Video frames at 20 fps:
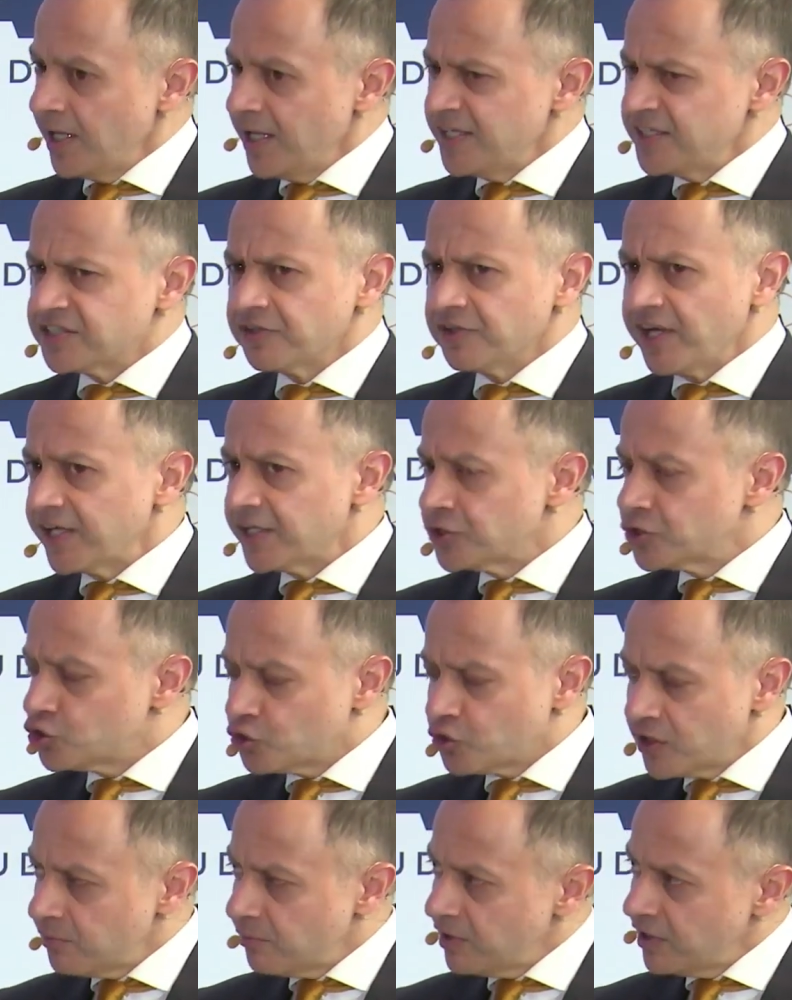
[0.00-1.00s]
It's an
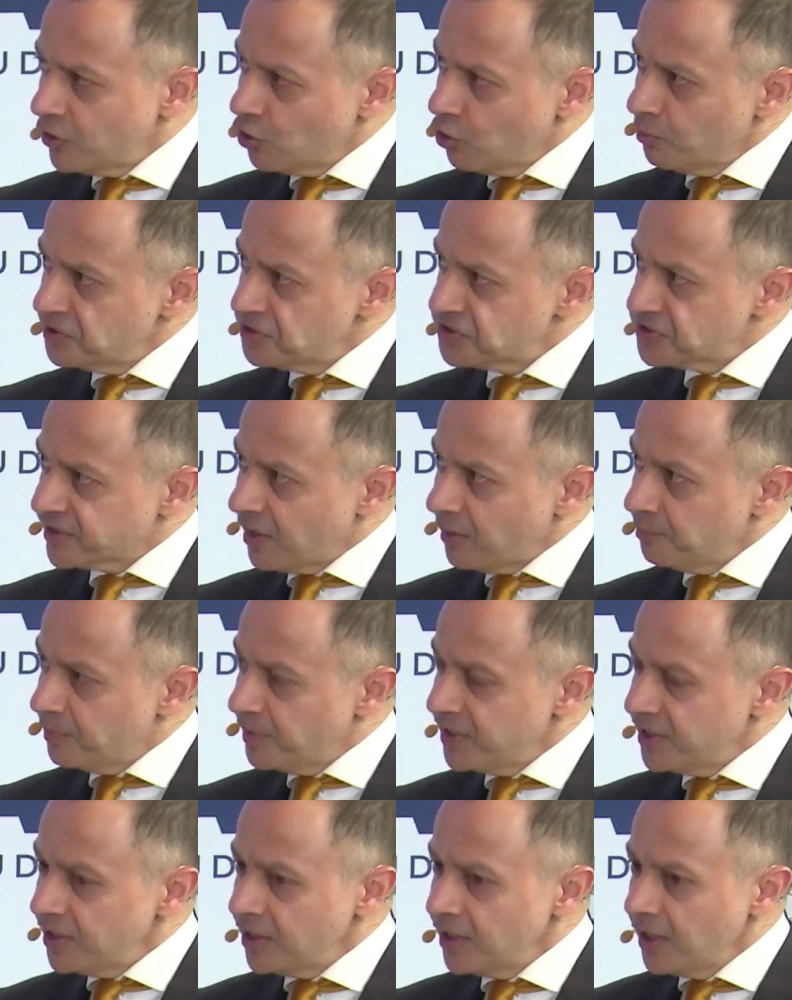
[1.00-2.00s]
extremely robust
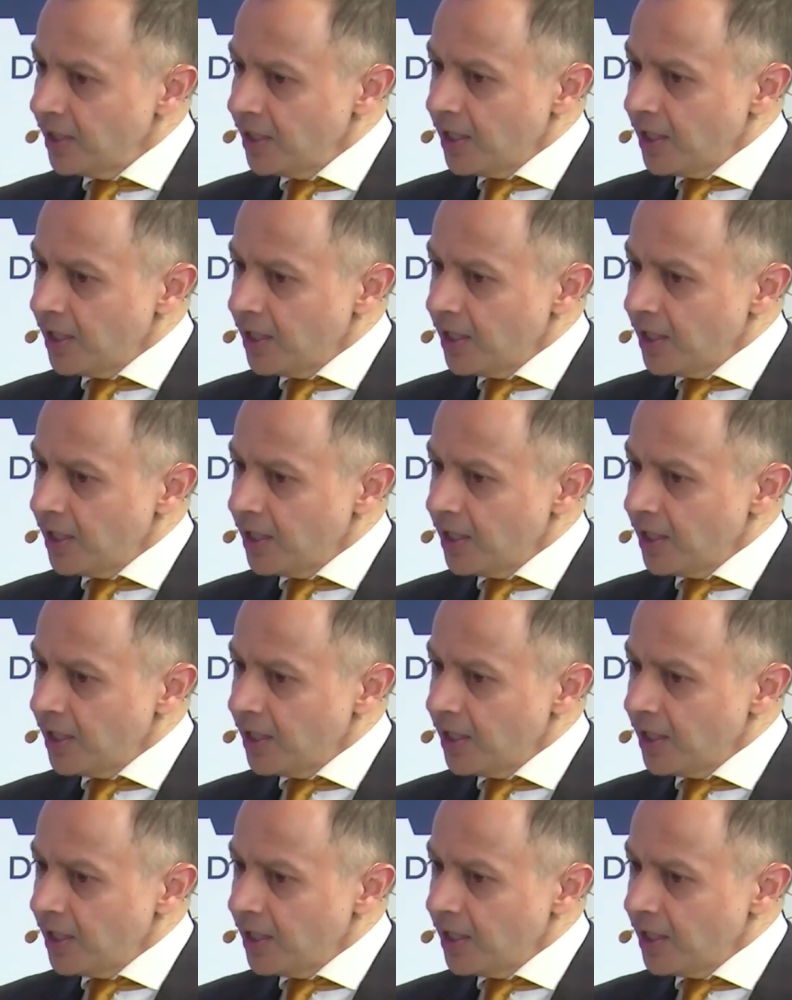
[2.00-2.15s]
company.